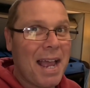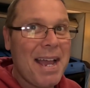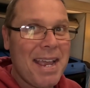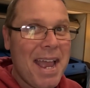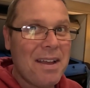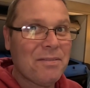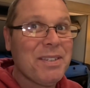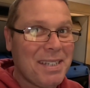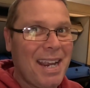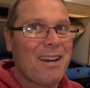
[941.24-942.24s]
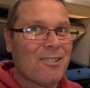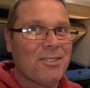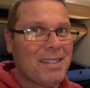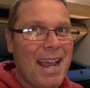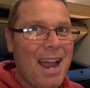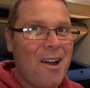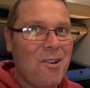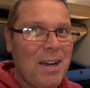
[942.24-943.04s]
I have stairs now.